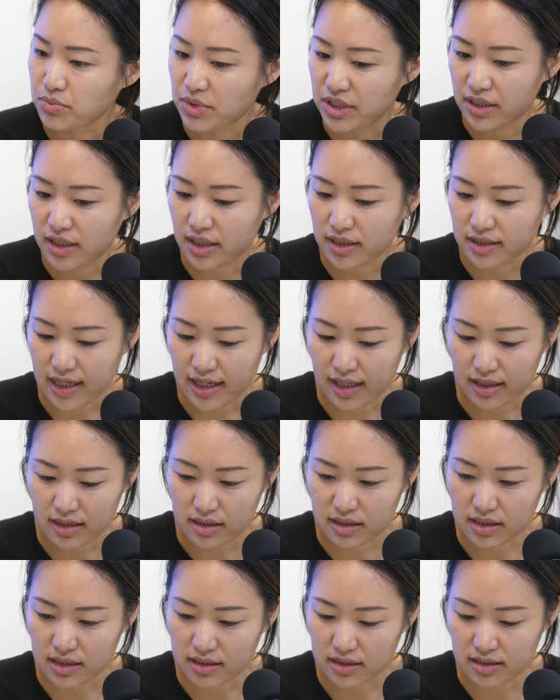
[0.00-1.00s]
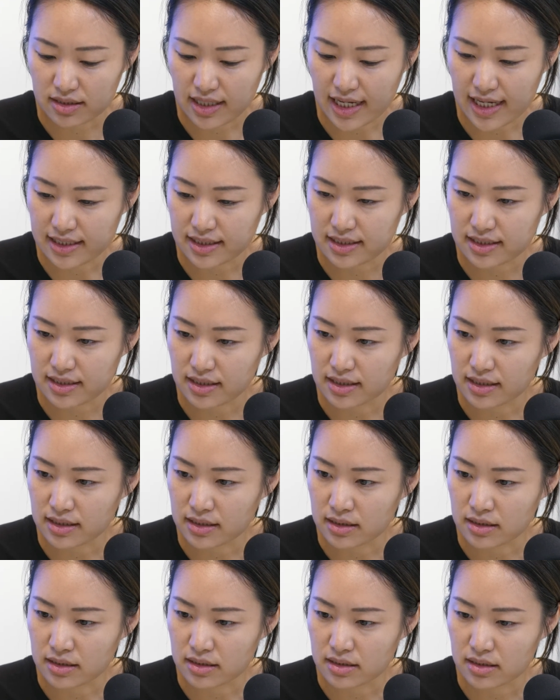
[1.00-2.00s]
meaning that this test
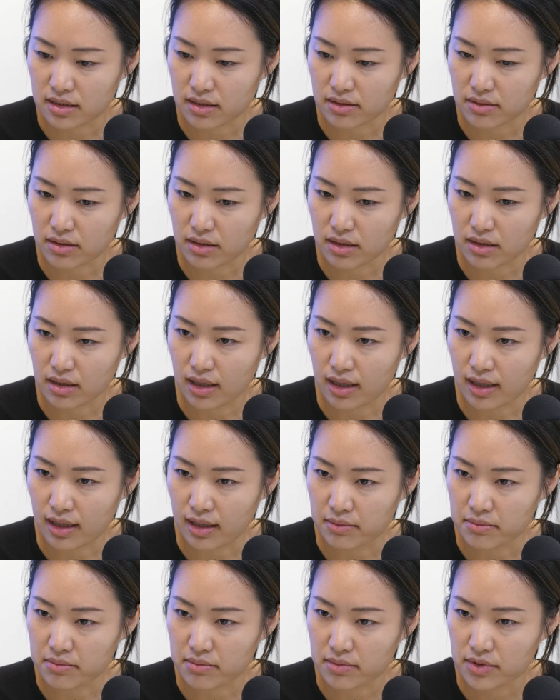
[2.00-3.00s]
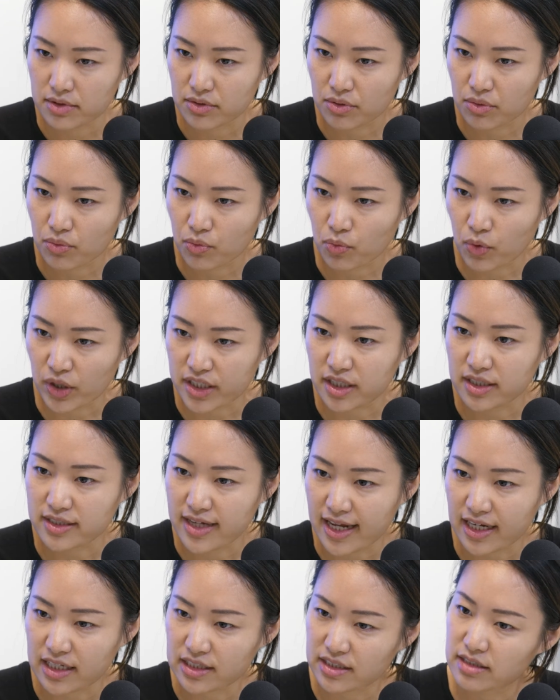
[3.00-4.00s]
is working
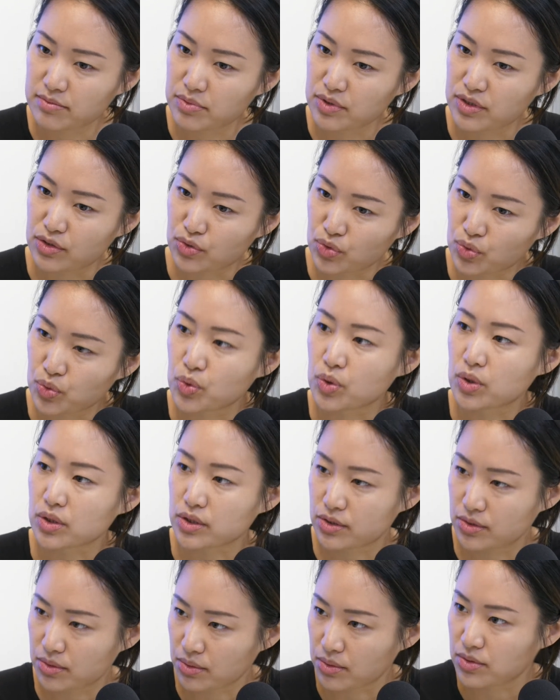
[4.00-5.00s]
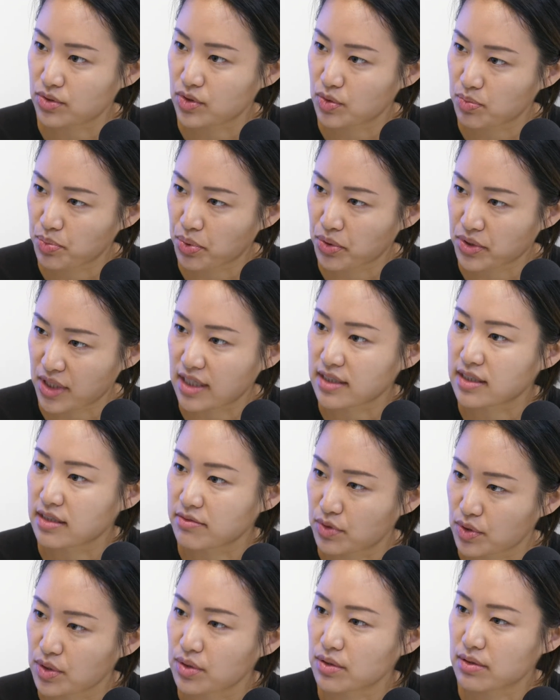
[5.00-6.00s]
negatively towards those
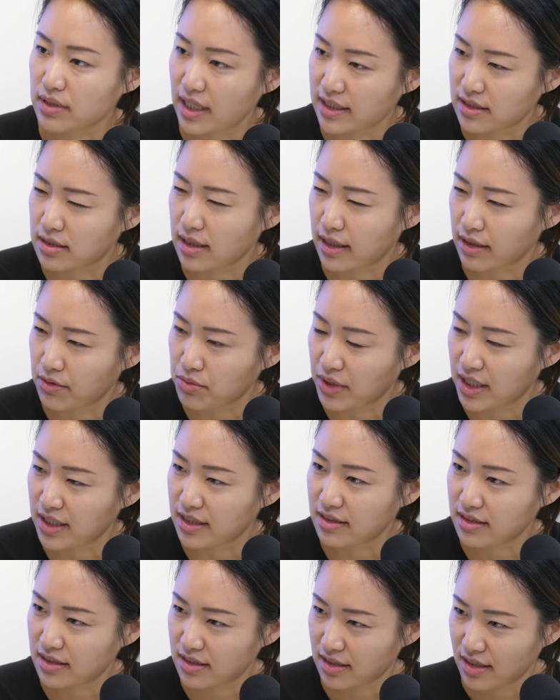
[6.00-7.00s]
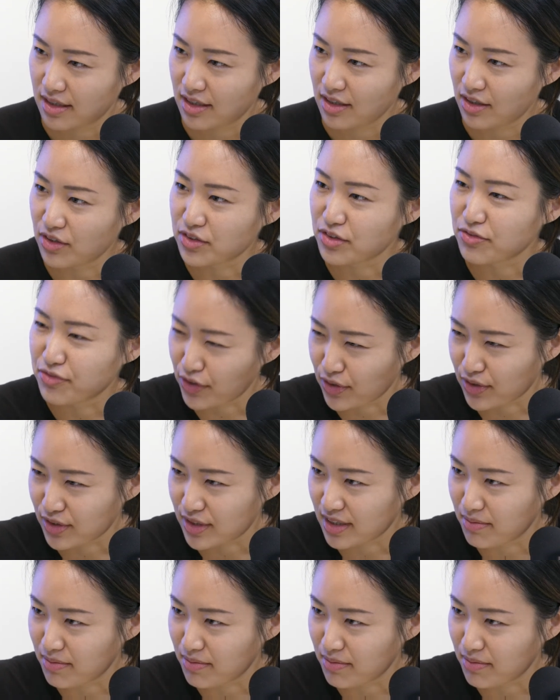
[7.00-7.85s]
protective groups. That's like what adverse